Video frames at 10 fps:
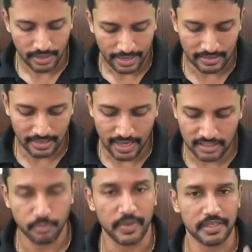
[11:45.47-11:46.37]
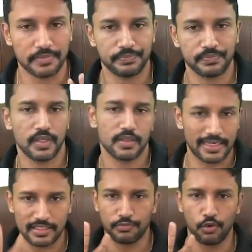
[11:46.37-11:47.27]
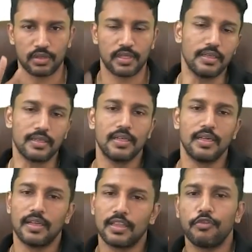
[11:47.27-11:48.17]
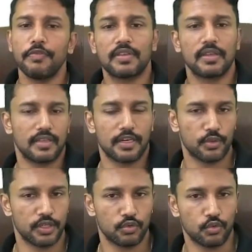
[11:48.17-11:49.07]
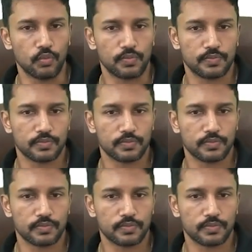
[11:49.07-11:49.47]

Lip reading: And the last bit, that is the fourth thing. The fifth thing that you need to do